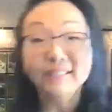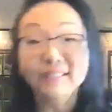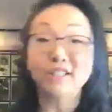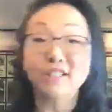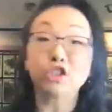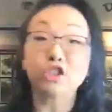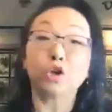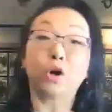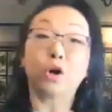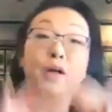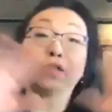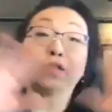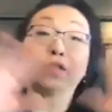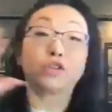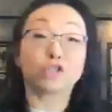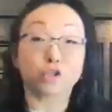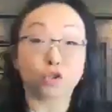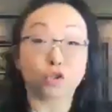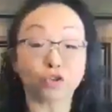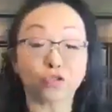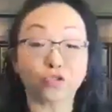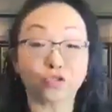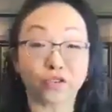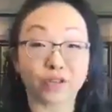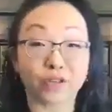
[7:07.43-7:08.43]
So on the
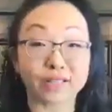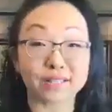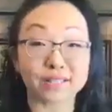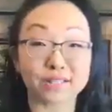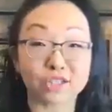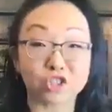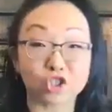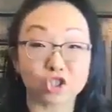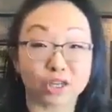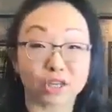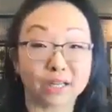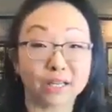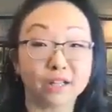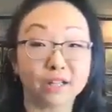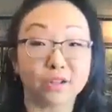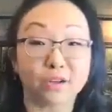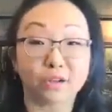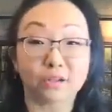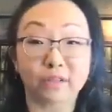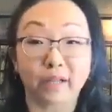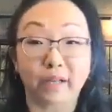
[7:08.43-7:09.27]
surface, Jenny looked